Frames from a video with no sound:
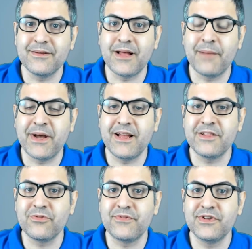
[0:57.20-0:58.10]
by
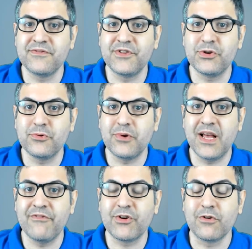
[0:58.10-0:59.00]
end of this video, you will
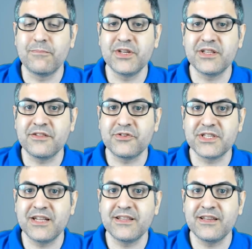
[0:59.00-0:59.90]
have a complete
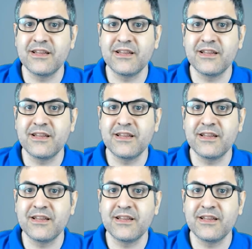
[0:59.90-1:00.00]
understanding